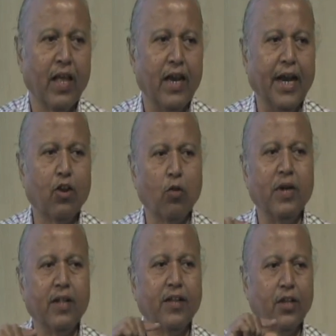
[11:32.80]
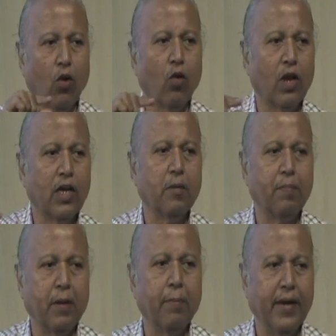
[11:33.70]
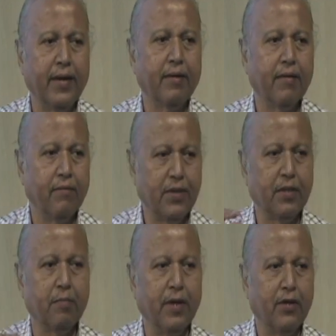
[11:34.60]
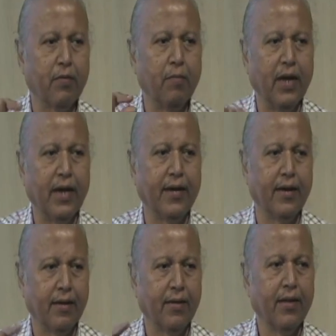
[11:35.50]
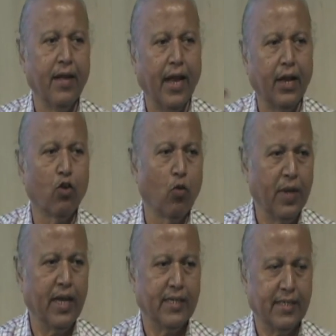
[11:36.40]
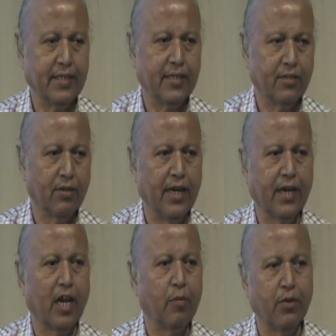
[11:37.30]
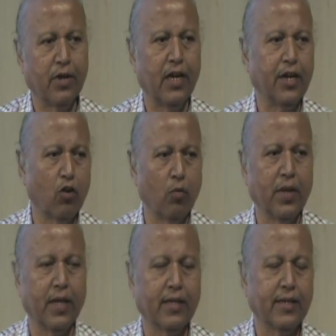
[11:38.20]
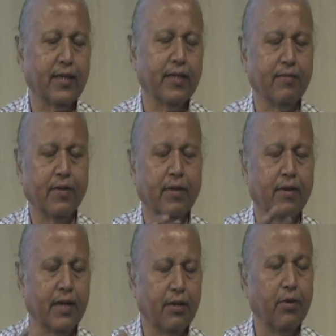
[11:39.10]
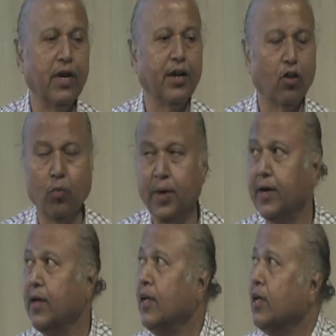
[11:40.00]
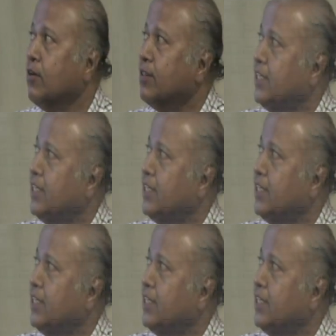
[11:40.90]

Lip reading: Lead chromate is a yellow colored pigment which is made from lead and chromic acid. So lead carbonate, lead chromic acid, you lead chromate. Now